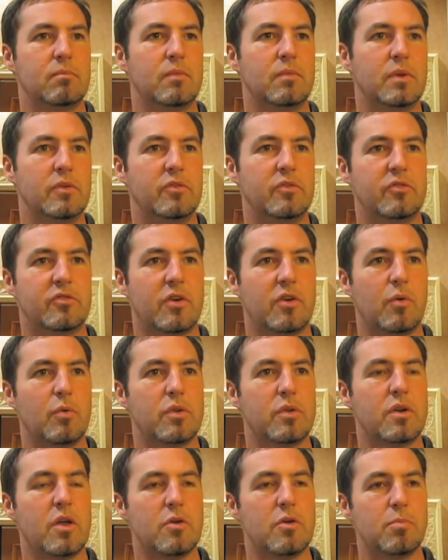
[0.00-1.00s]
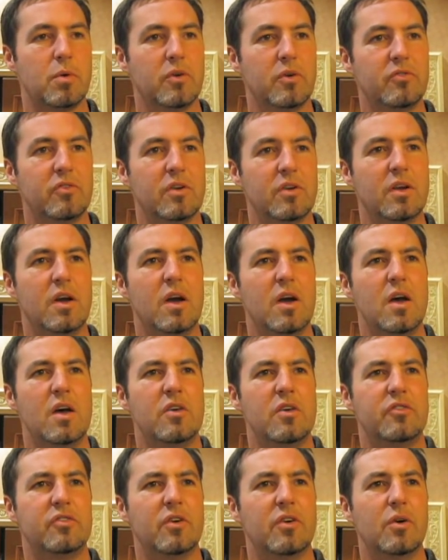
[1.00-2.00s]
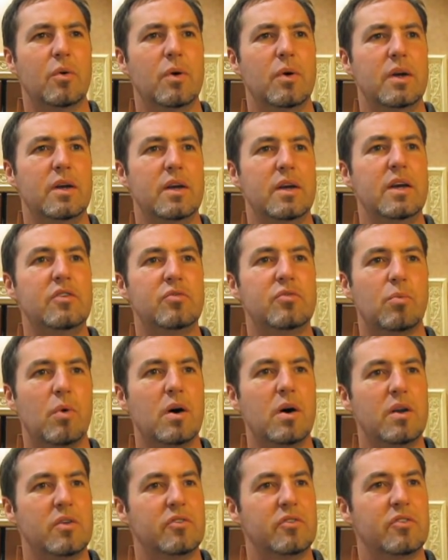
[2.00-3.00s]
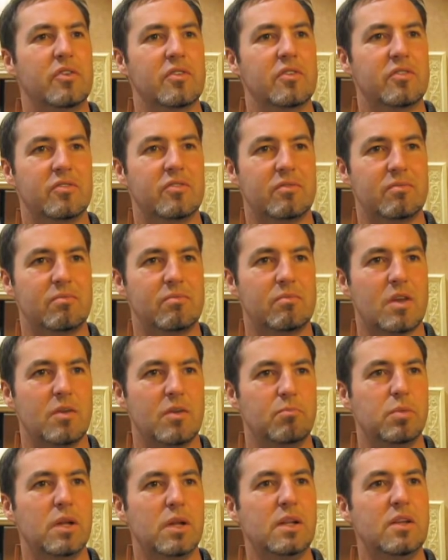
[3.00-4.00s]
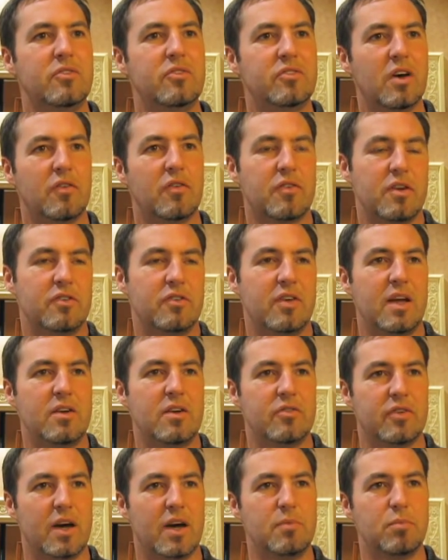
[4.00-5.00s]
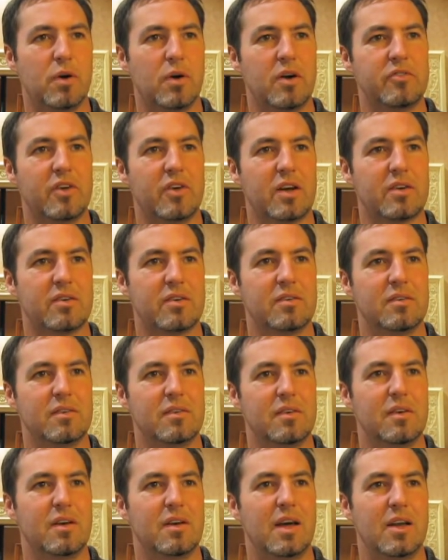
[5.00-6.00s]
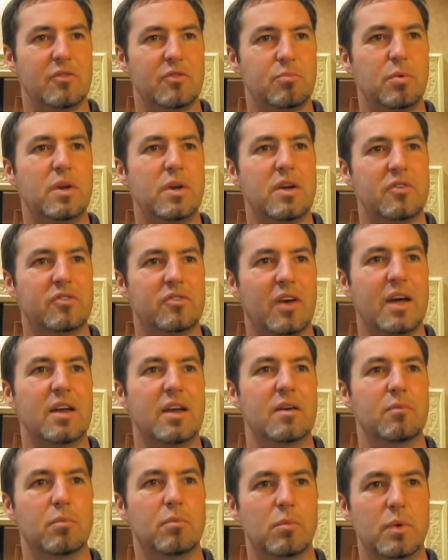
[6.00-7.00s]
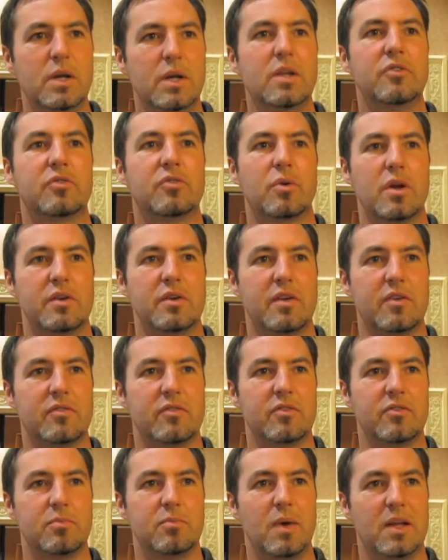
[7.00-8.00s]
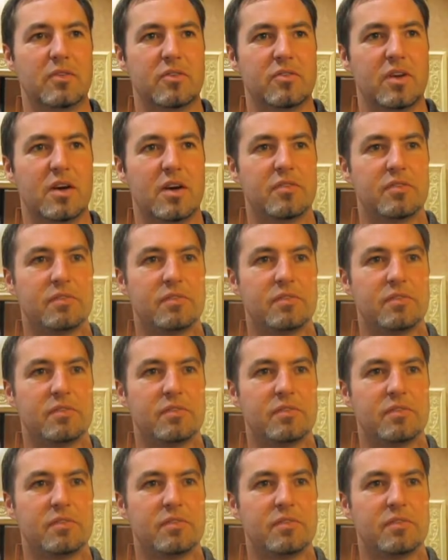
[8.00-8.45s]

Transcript: Start with another person. So each one is this completely self-contained design project, and it's pretty exciting. Really short attention span stuff.